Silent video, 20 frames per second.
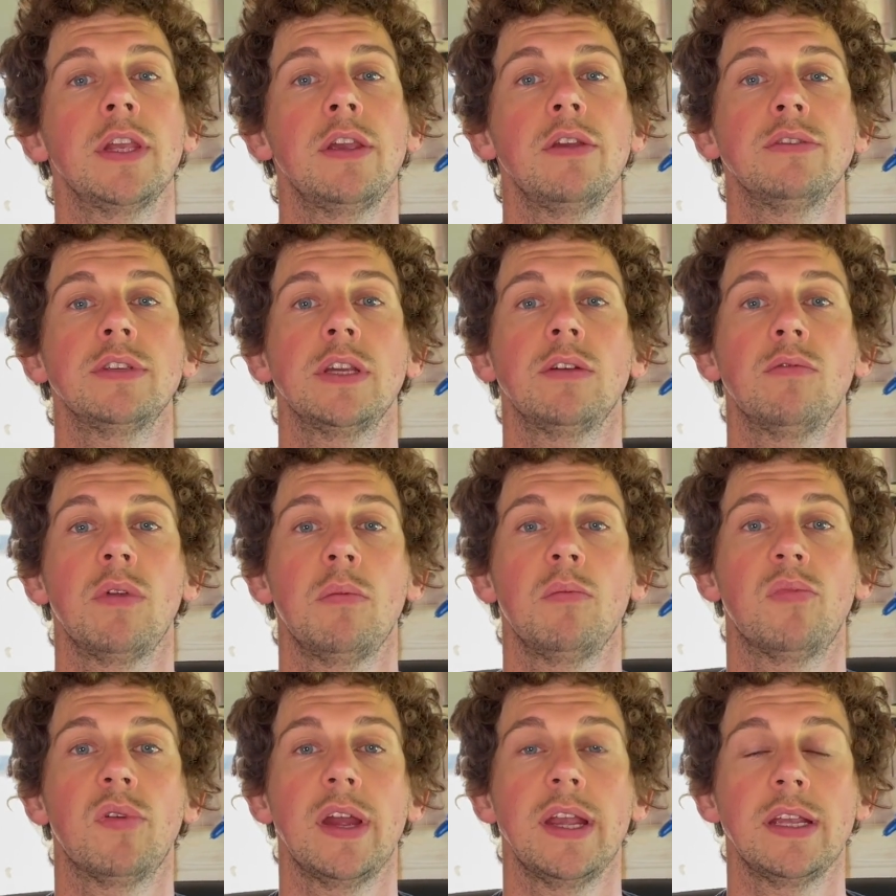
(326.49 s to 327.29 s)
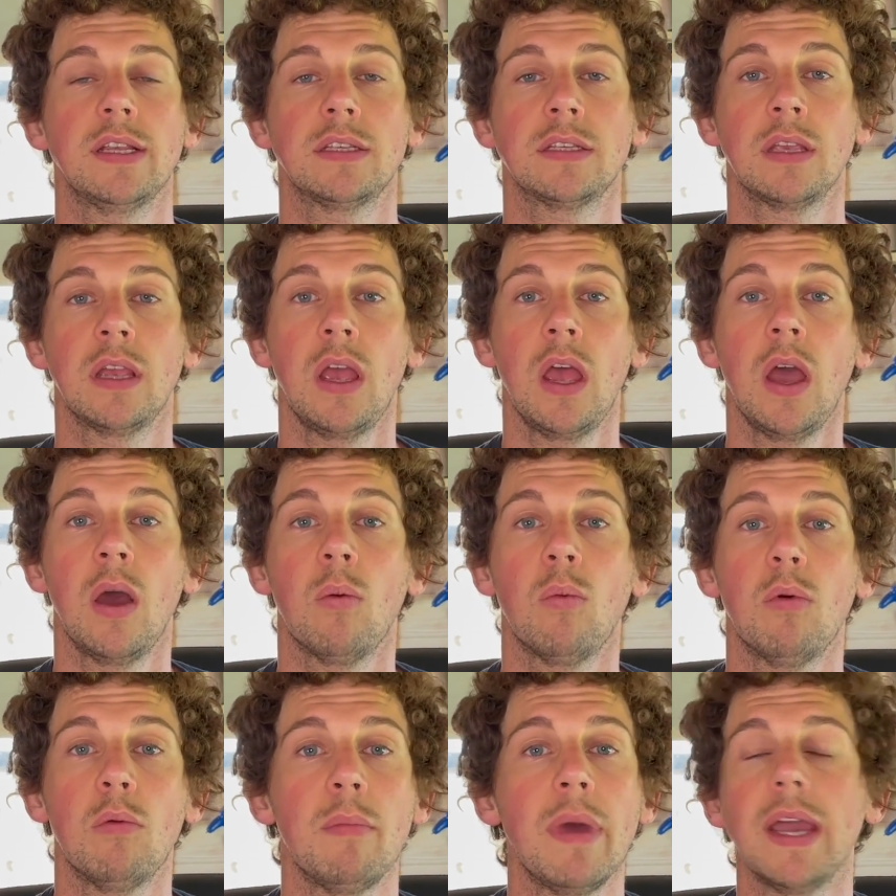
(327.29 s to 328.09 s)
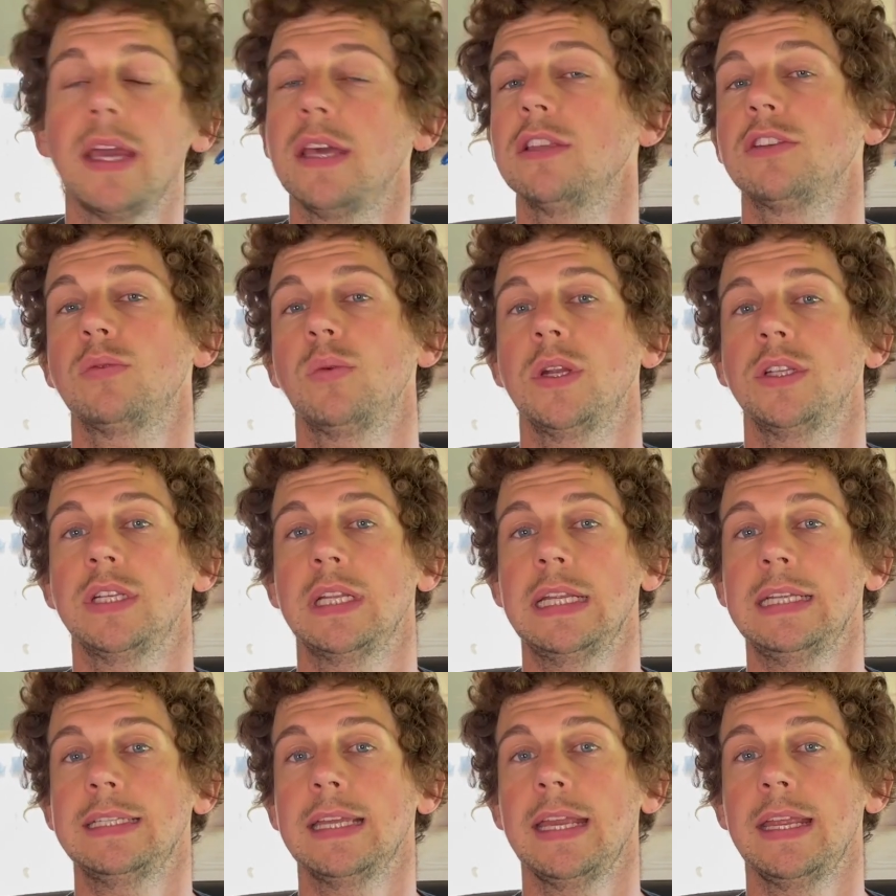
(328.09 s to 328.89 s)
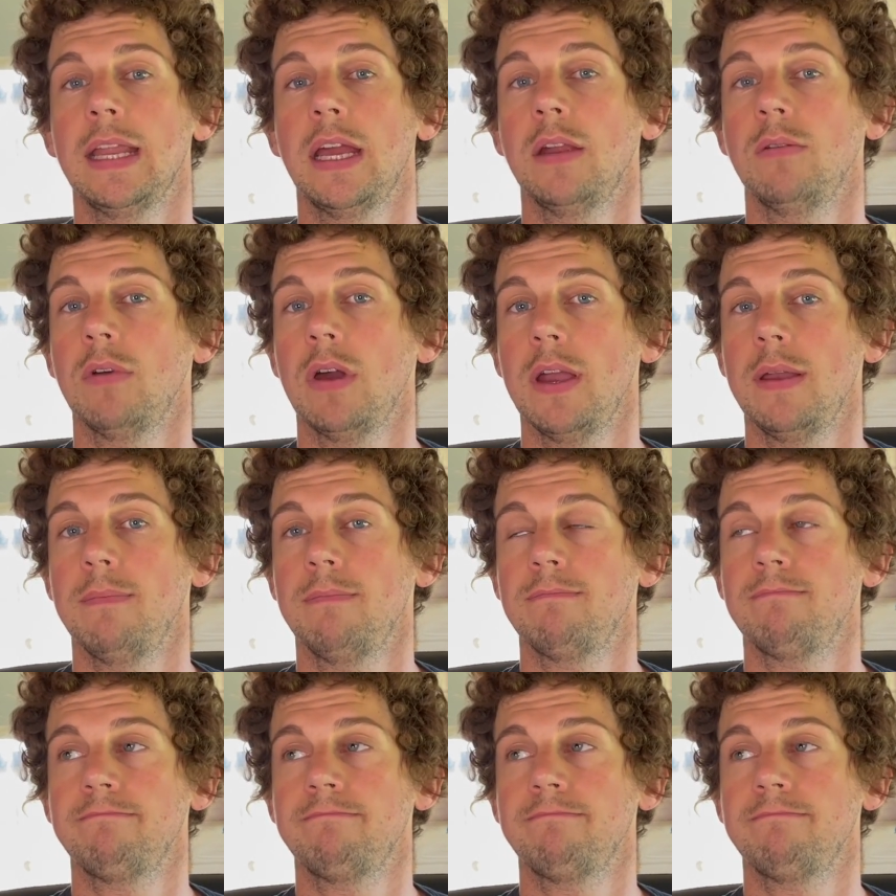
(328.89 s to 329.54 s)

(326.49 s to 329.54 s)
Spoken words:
using rim brakes, will make the switch any day now, right?